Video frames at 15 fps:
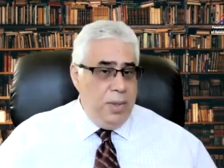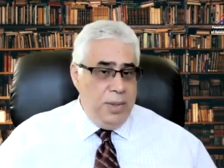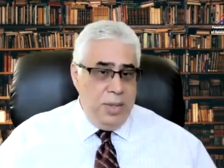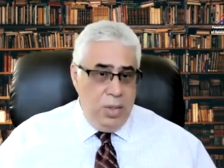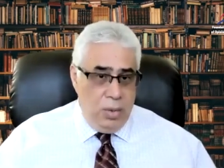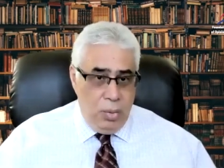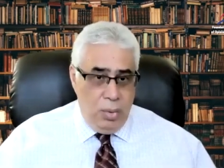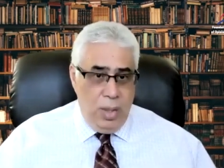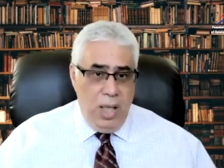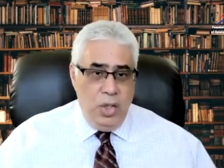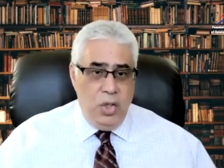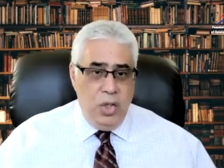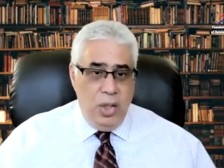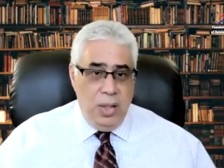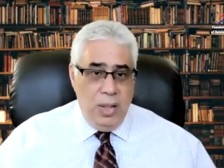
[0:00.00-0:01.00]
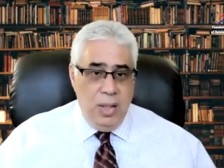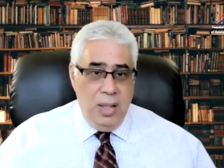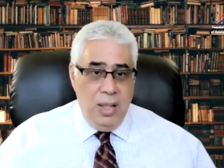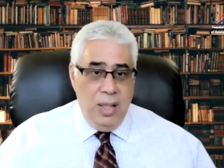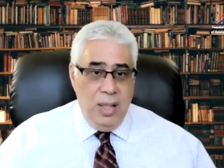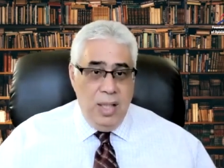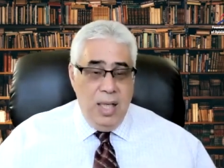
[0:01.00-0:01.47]
situation.
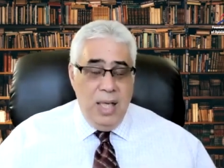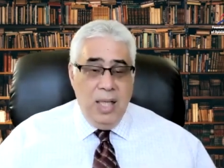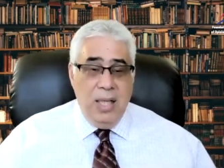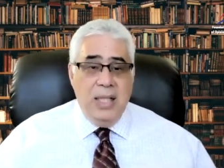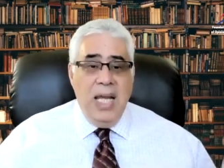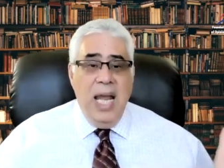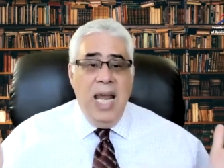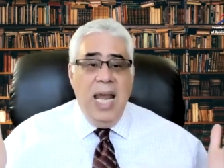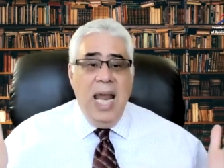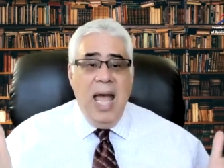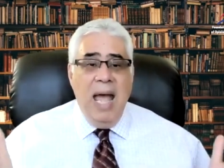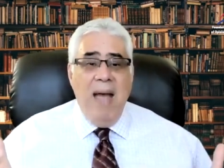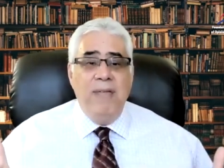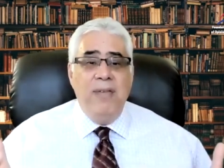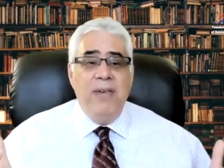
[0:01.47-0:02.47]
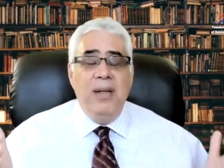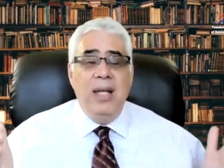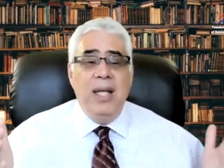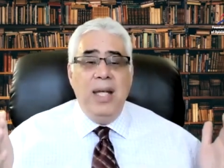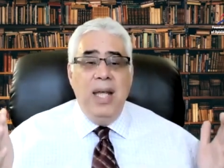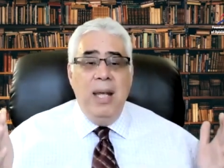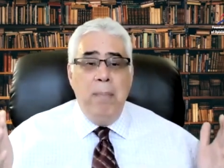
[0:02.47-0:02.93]
They have
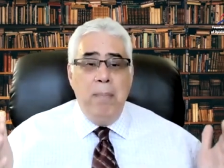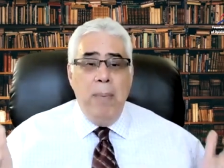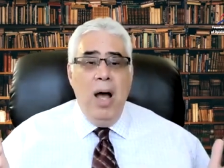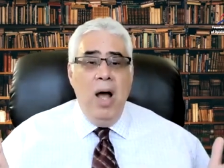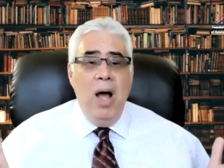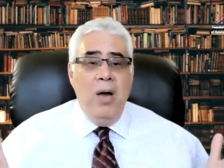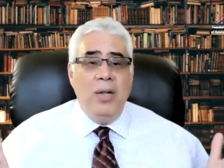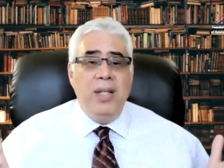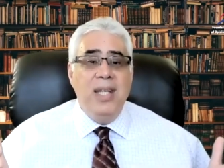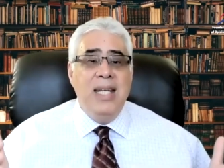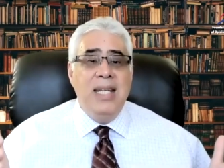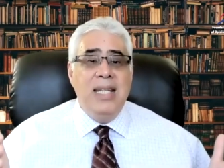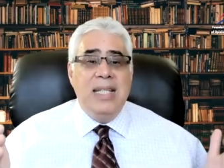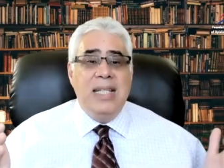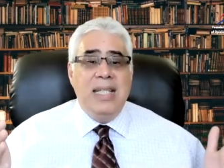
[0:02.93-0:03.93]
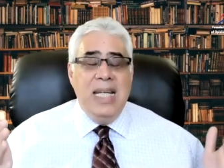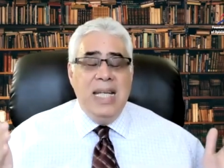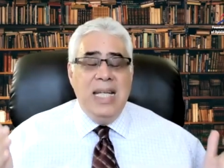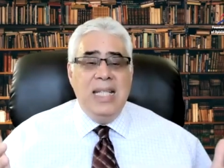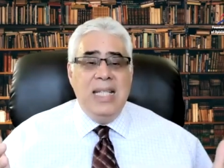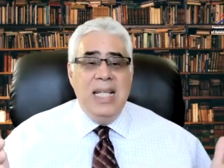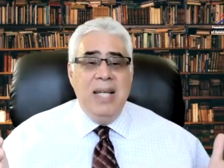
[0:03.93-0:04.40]
about
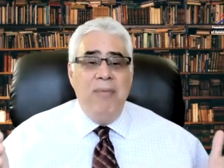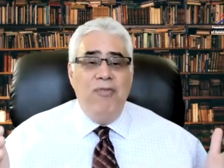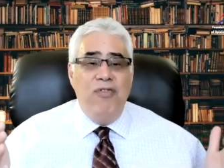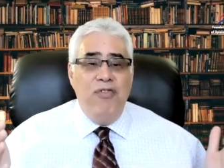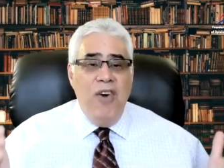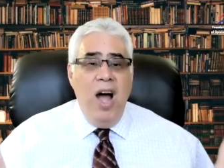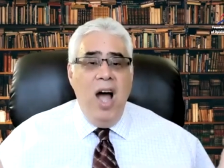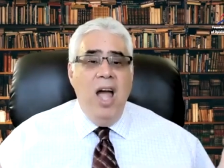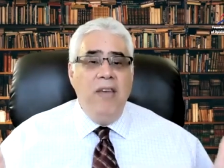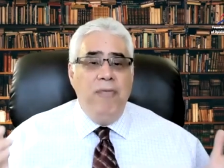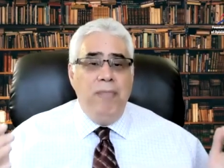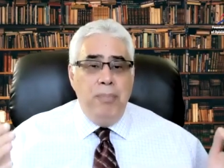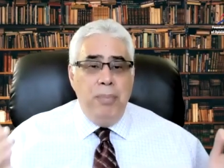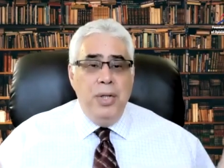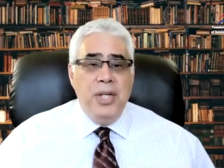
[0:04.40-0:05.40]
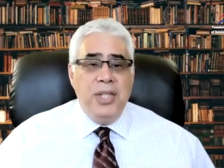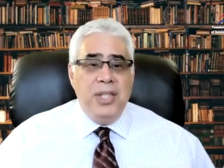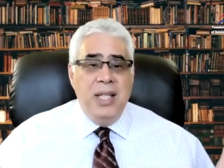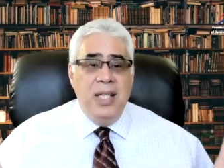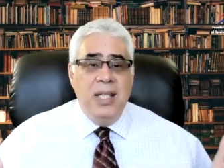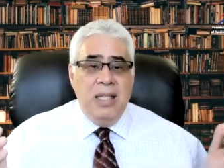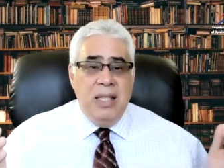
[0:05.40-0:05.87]

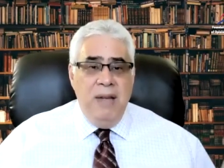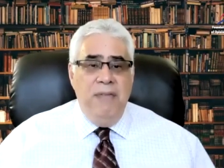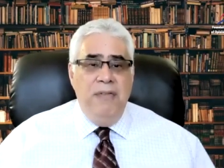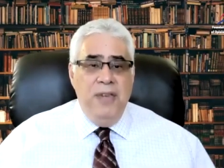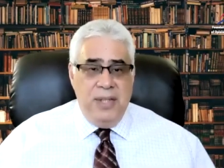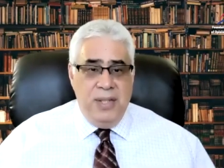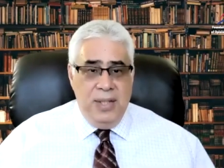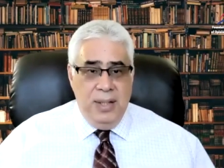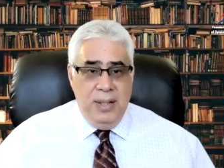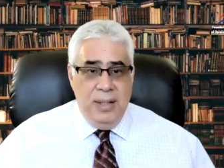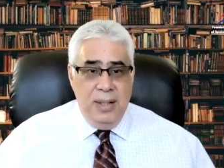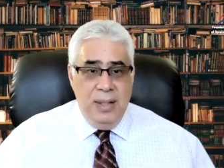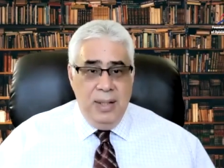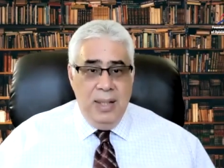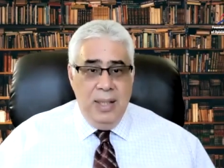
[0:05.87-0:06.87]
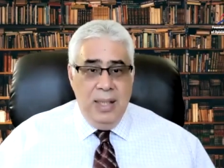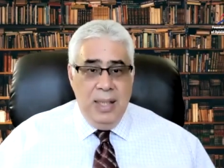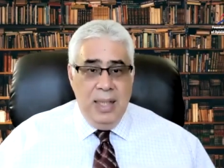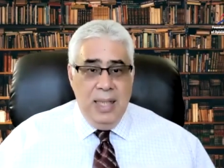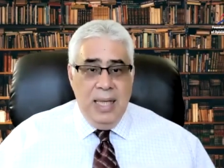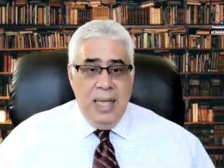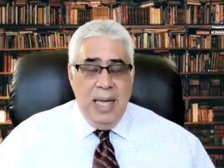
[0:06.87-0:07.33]
65% deficit.
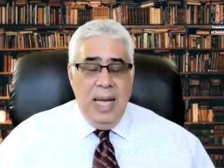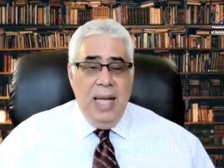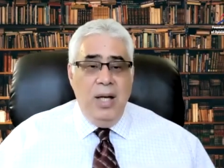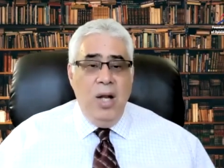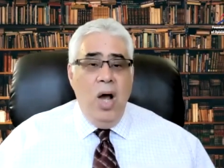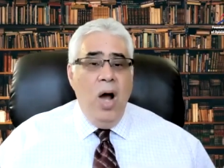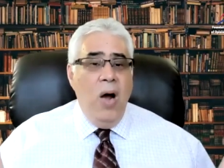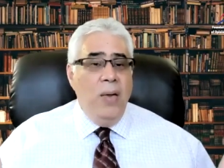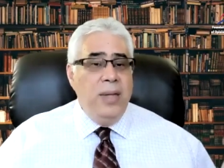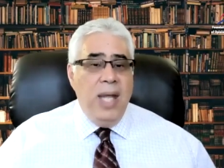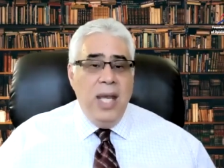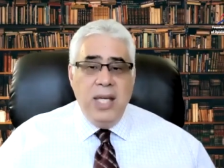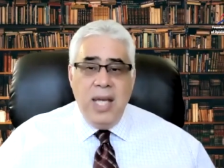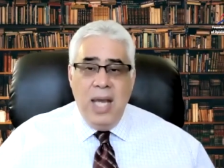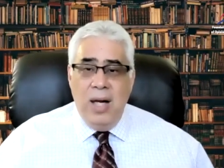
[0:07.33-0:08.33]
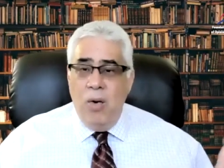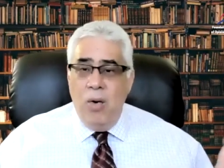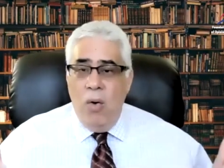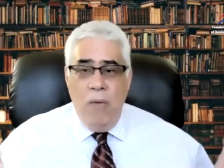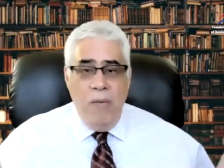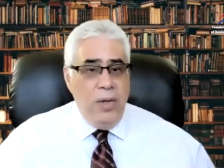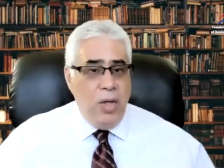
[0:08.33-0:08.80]
And how they can
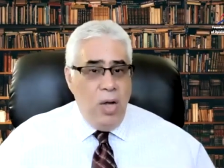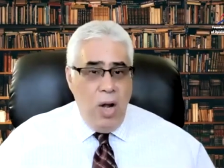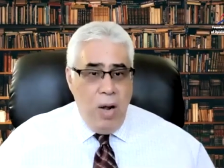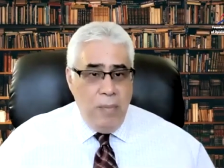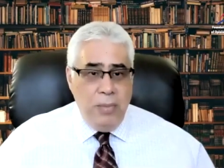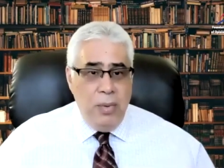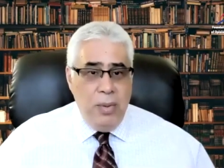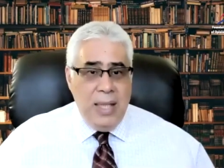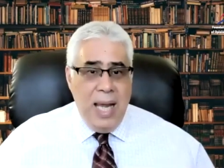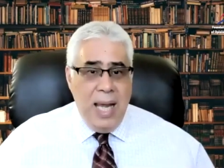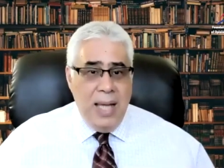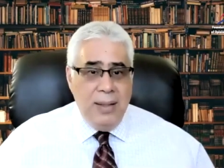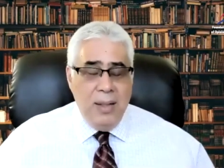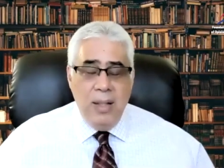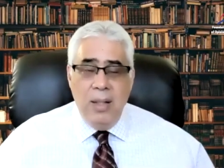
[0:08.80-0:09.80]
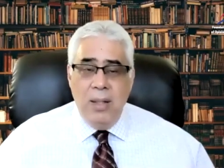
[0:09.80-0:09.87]
overcome to that,